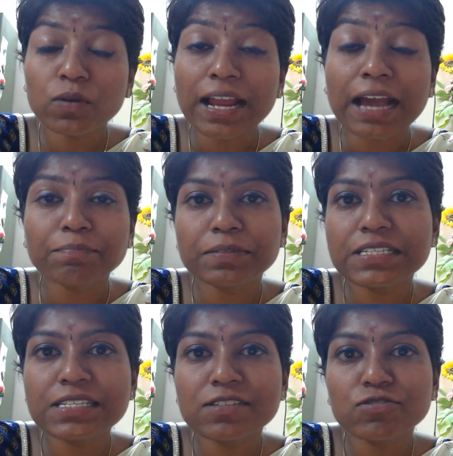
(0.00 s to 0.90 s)
what
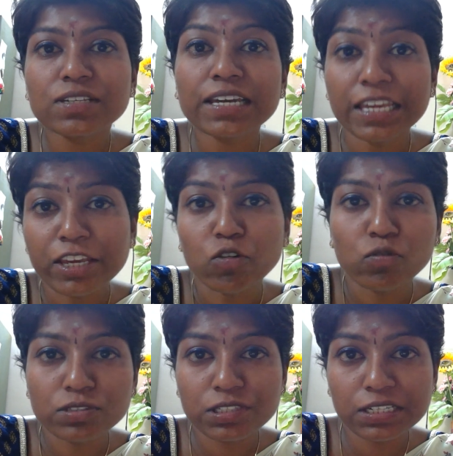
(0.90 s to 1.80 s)
happens to the
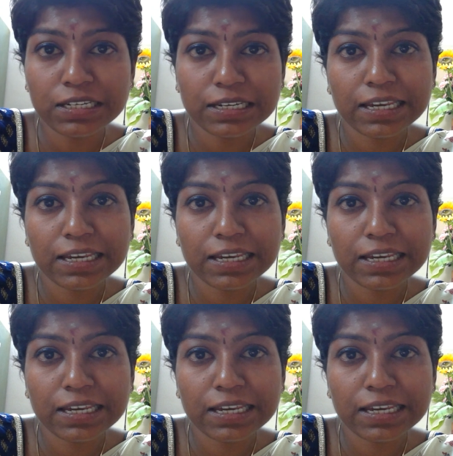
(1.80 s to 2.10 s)
EOG